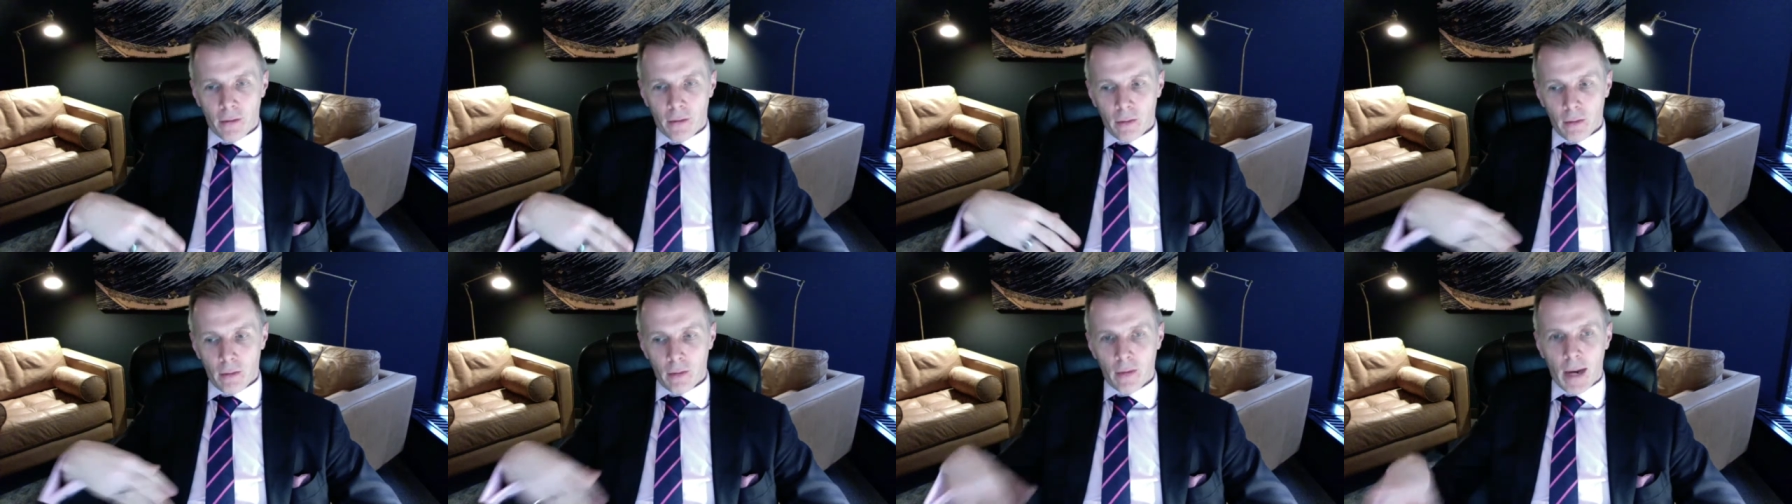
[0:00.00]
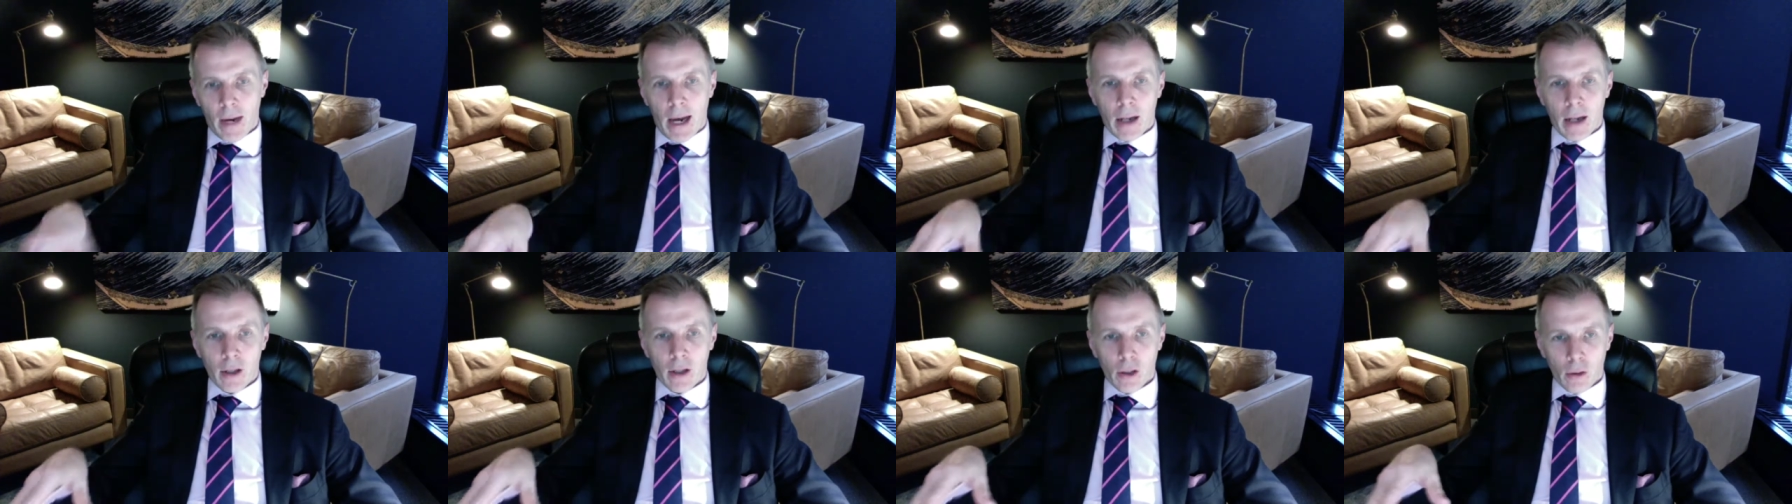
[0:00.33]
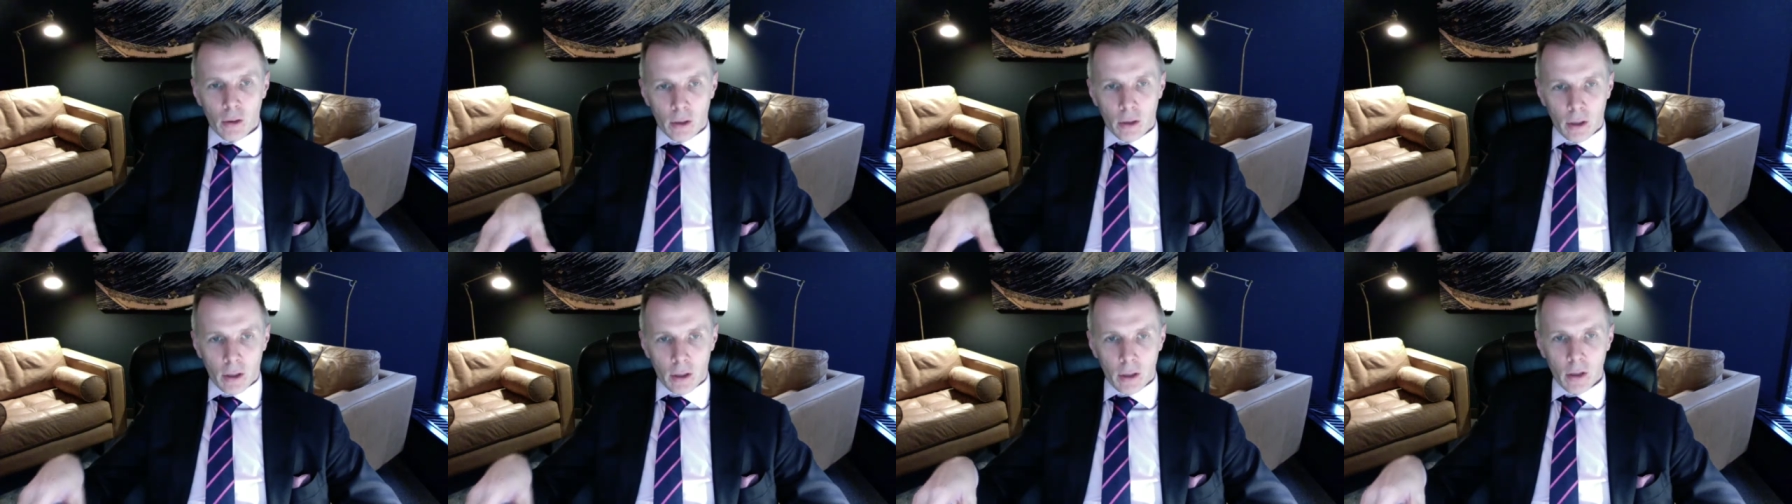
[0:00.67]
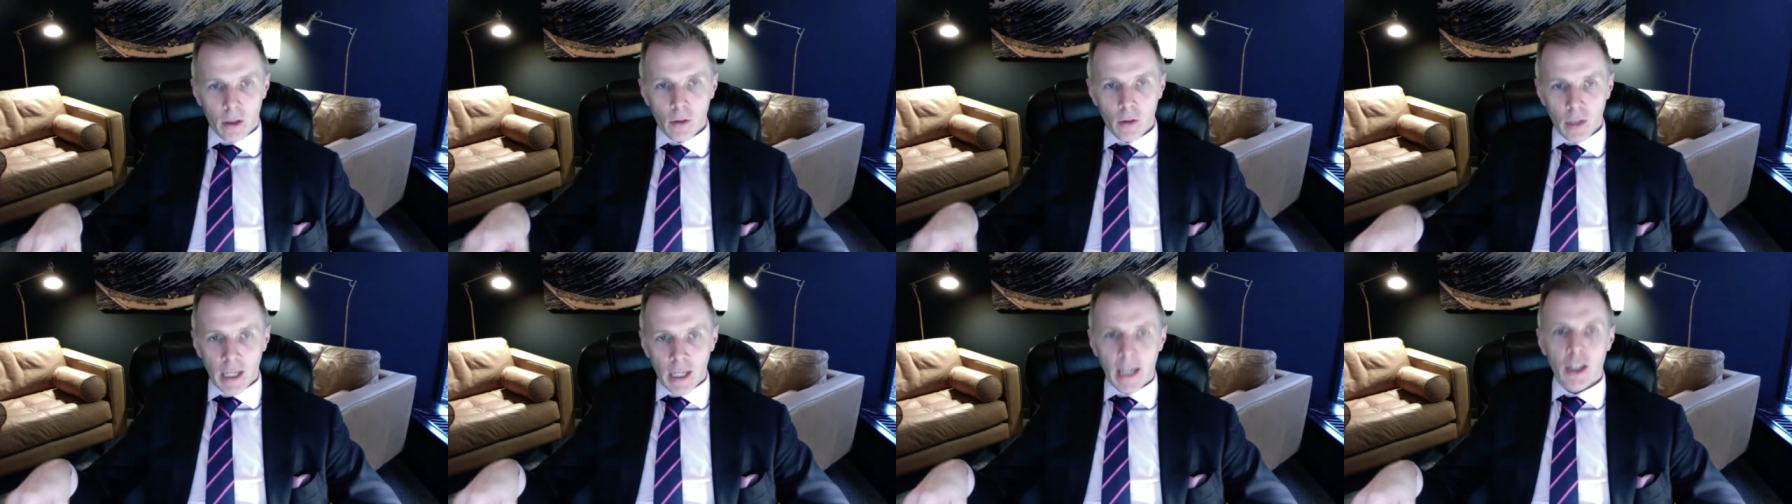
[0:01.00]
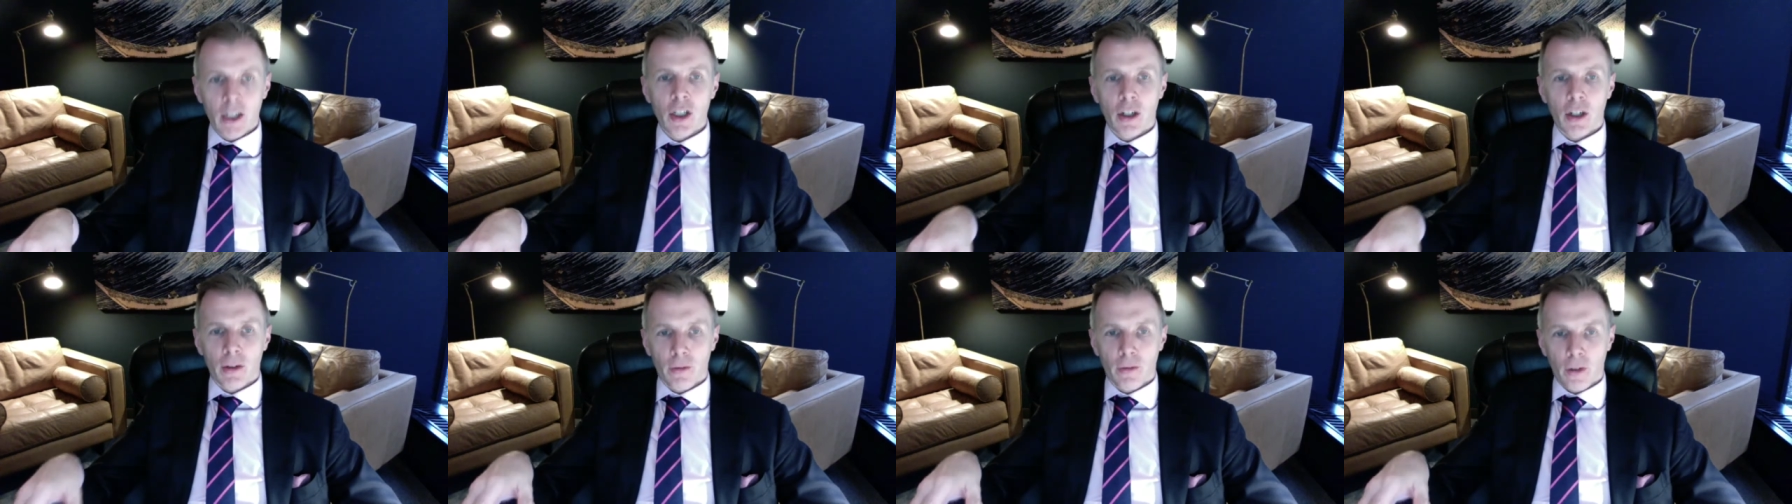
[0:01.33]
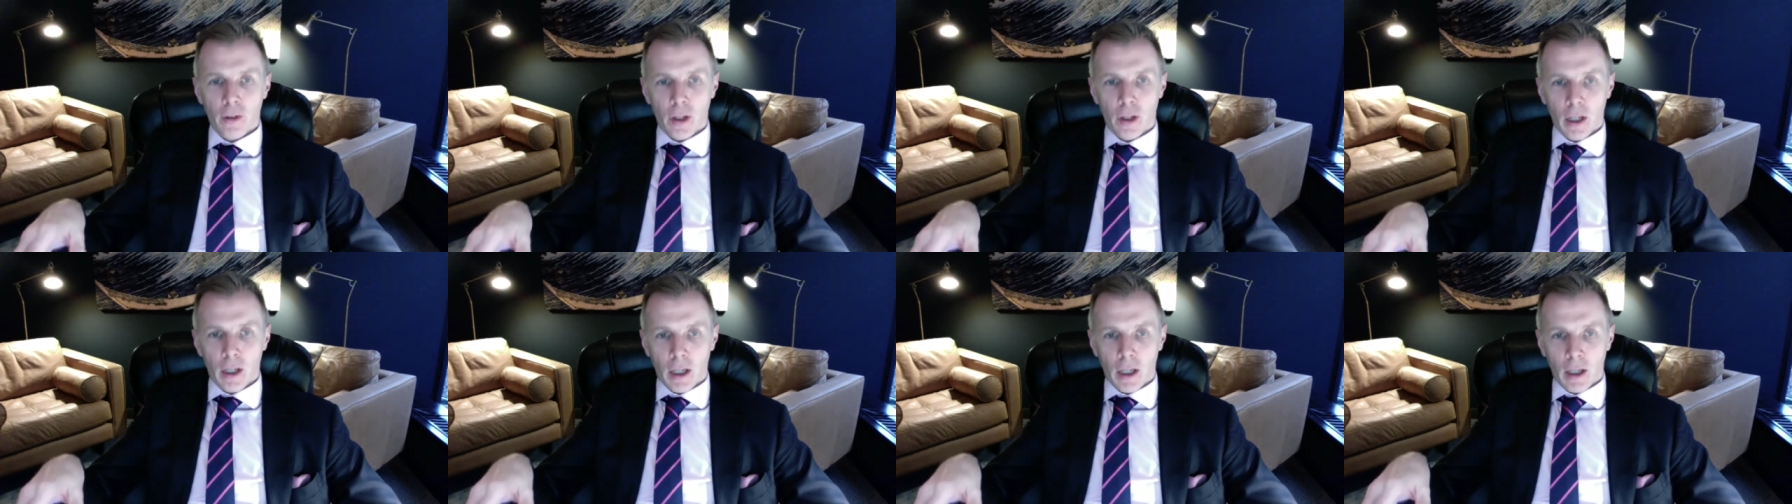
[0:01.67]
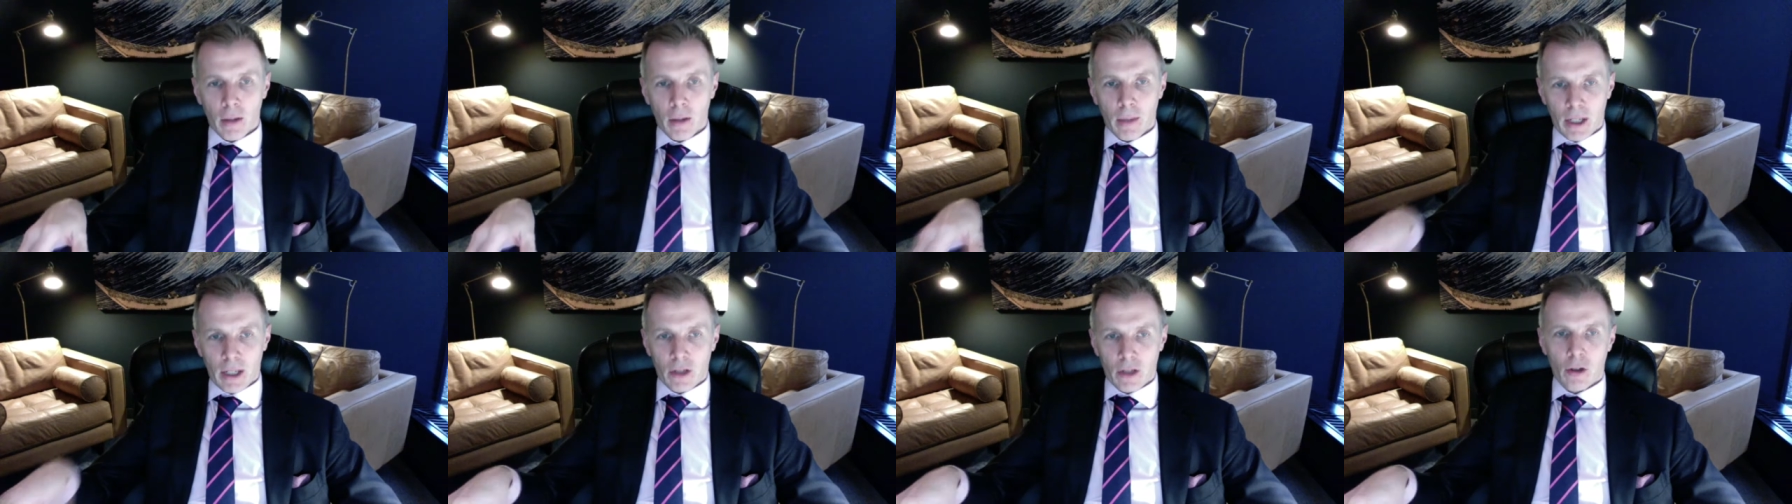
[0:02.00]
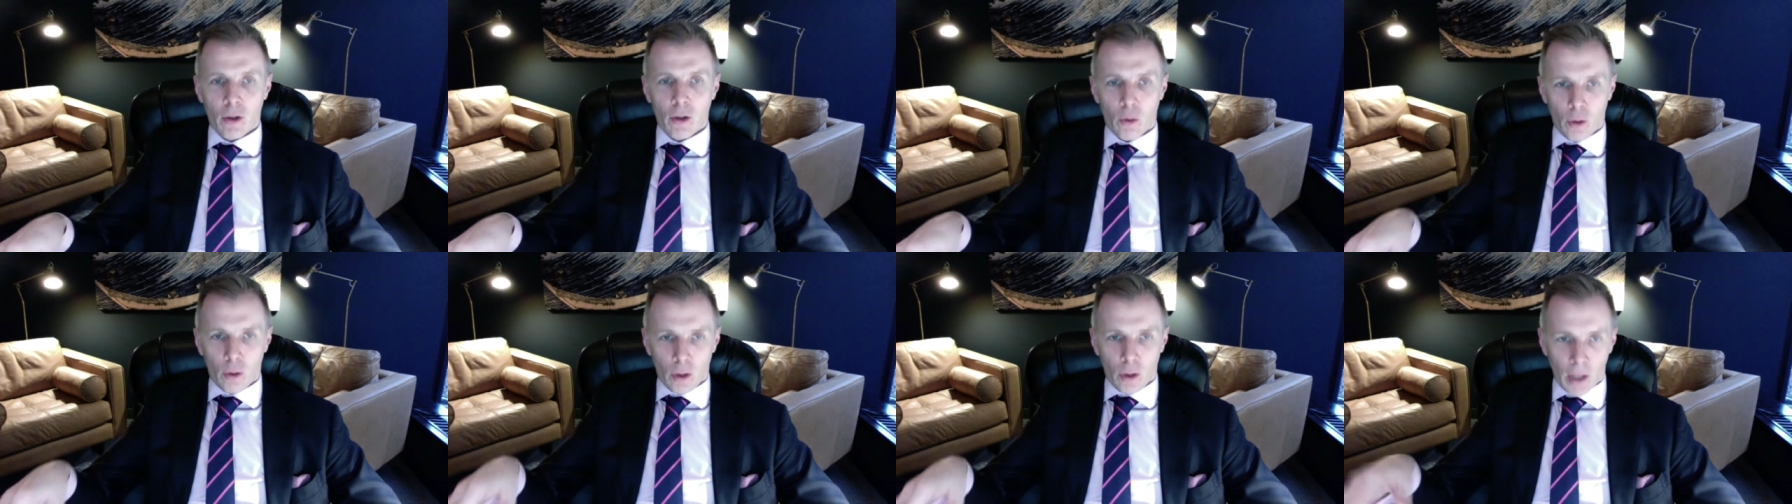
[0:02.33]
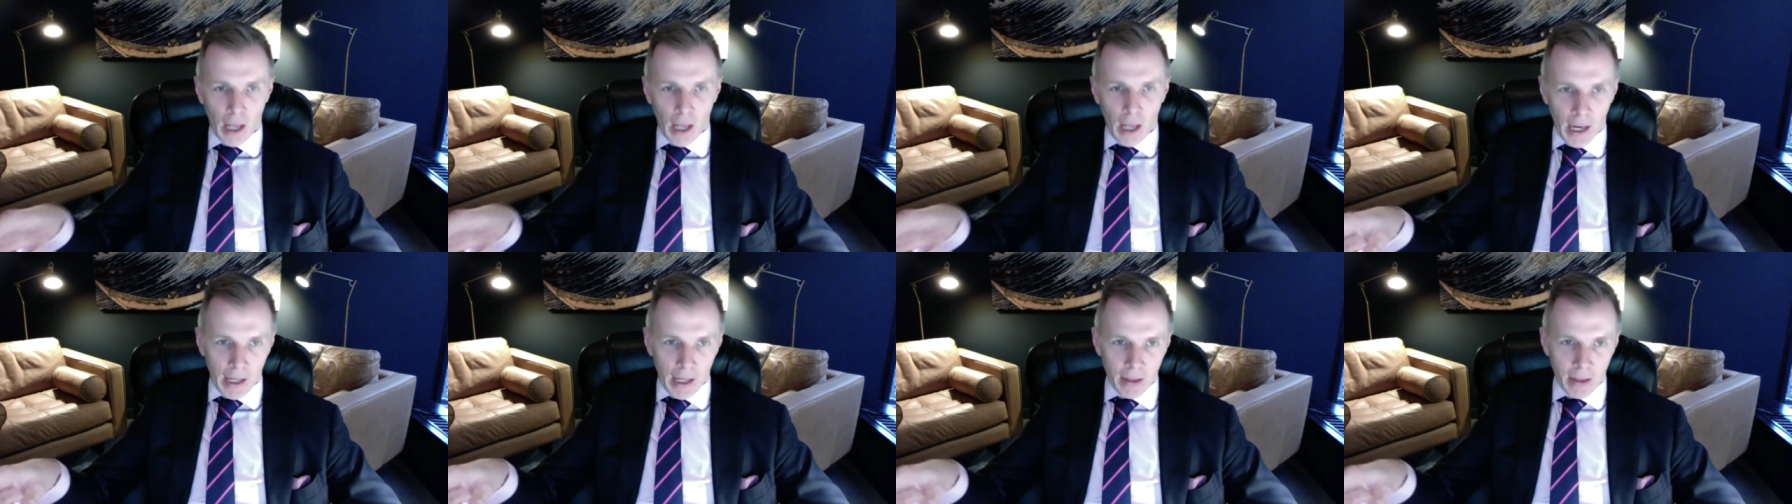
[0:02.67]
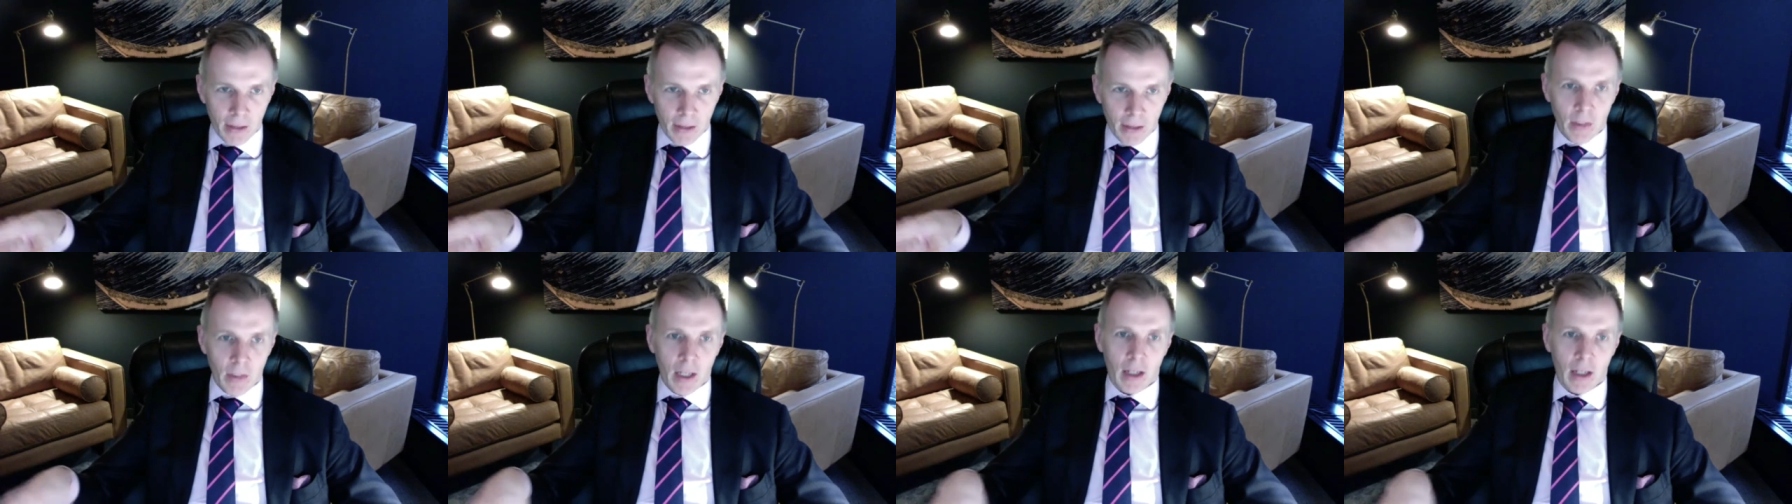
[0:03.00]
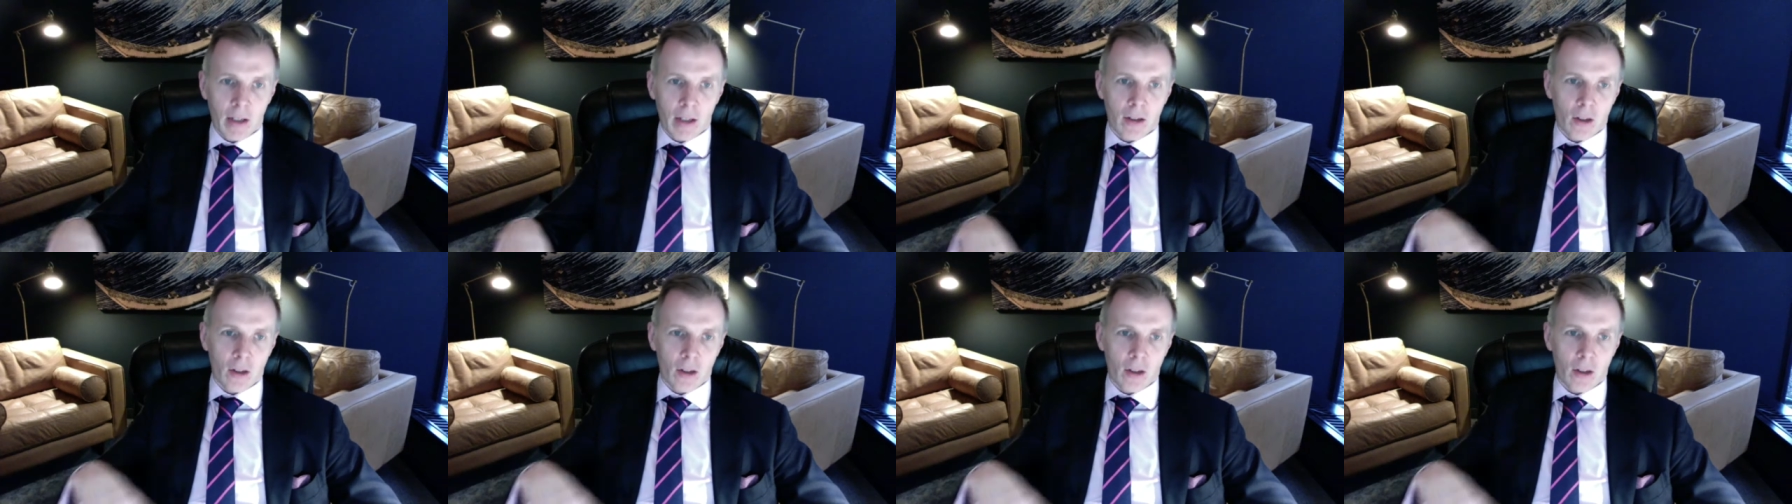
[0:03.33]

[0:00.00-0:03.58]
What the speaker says: value creation for the restaurant owner lies. And so